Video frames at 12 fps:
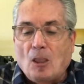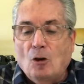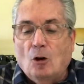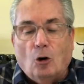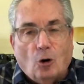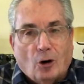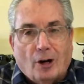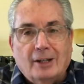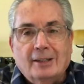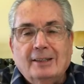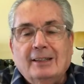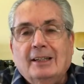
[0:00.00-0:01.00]
Or
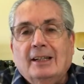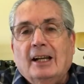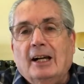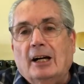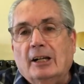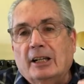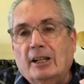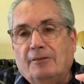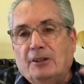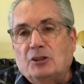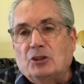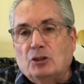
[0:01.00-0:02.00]
if
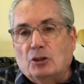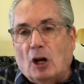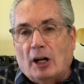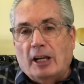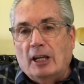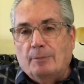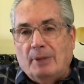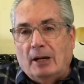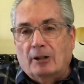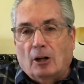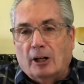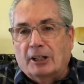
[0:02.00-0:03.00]
it's talking
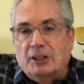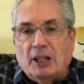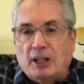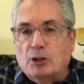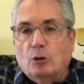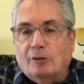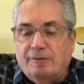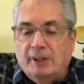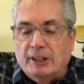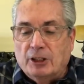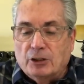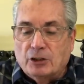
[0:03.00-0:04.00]
about architectural
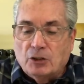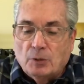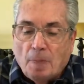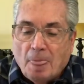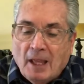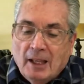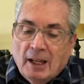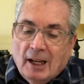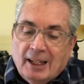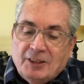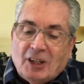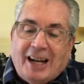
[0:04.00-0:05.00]
figures,
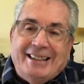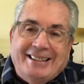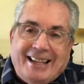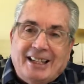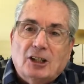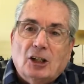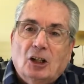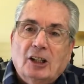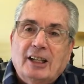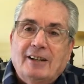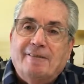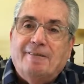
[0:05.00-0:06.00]
it's identical
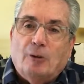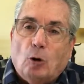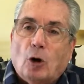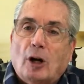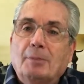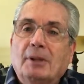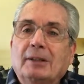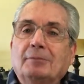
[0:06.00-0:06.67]
in form,